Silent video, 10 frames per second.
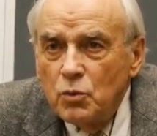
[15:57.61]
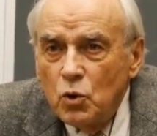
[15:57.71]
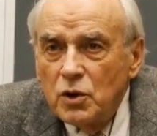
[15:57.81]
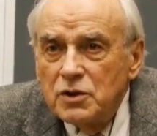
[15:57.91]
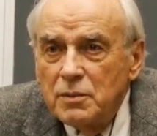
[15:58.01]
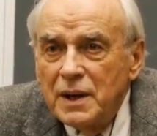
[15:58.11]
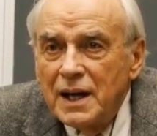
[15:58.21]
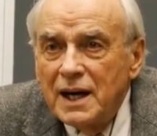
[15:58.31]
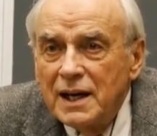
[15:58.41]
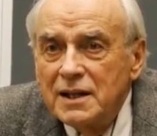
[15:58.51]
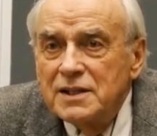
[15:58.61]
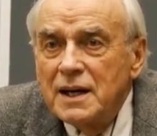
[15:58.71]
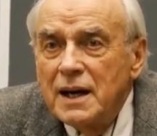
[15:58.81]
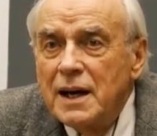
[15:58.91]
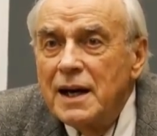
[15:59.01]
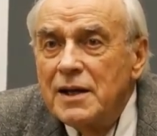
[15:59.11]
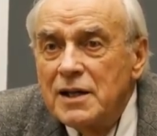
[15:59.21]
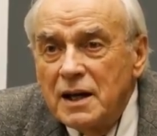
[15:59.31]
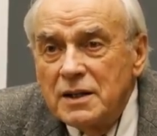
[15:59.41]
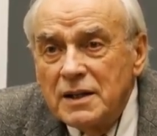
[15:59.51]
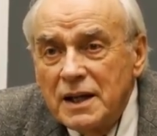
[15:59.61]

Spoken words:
quantum mechanics in certain